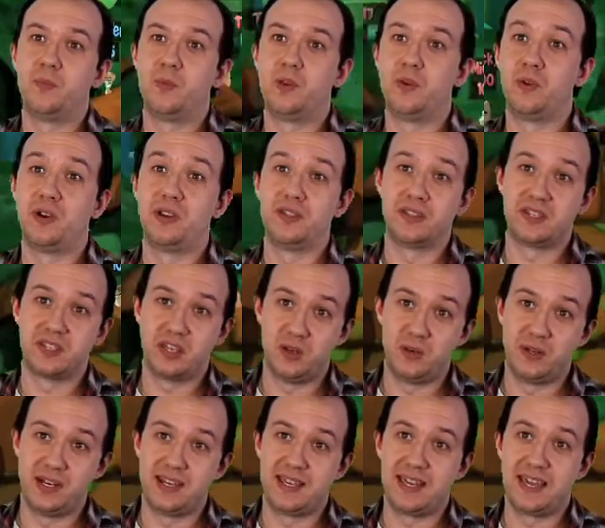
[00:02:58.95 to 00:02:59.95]
We wanted the
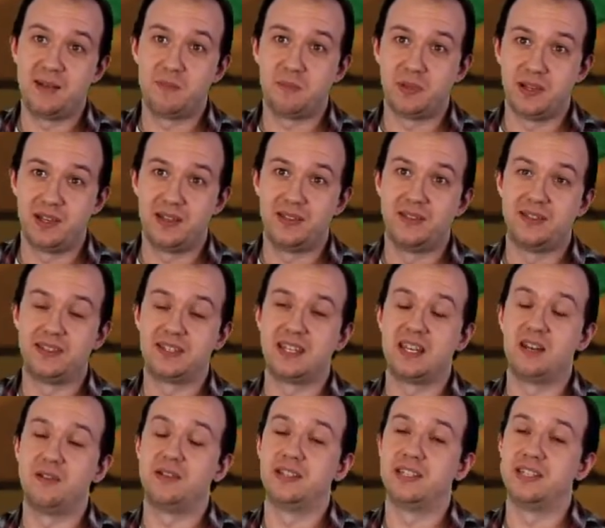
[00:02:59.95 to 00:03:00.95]
2D gameplay that the
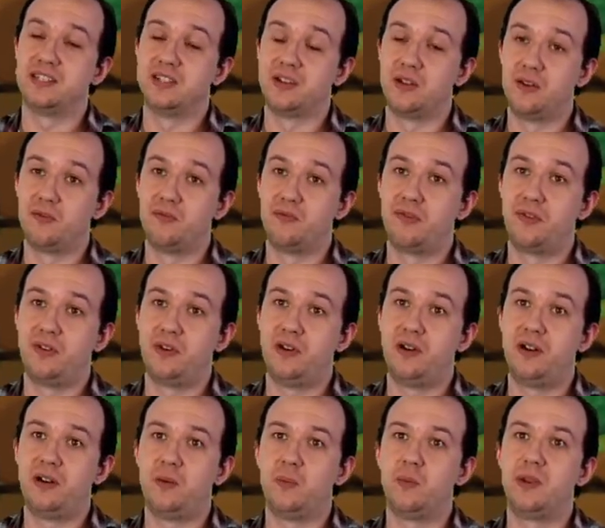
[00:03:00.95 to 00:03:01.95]
series is known
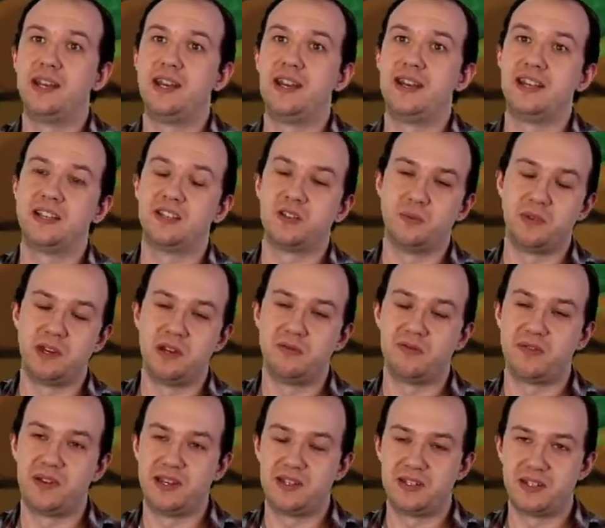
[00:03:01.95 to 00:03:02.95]
for, and we needed some new
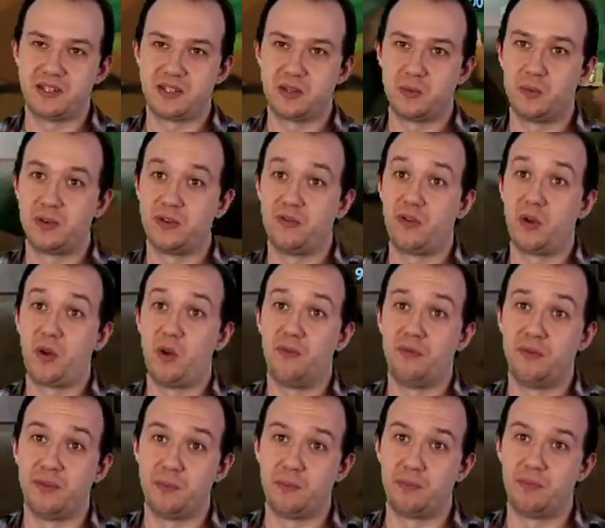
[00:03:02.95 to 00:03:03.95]
features that would
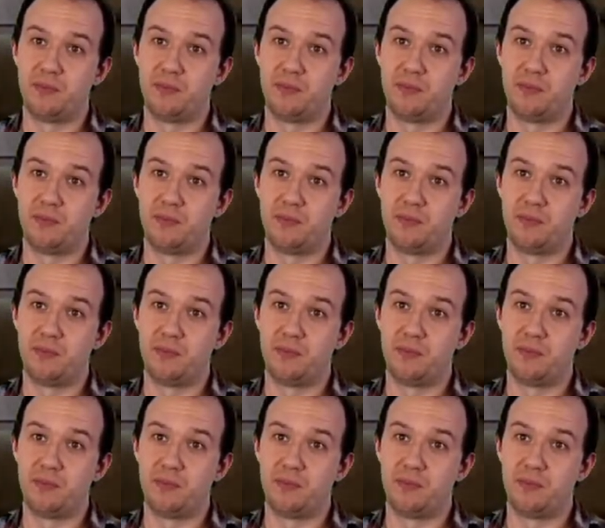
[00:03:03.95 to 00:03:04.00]
evolve the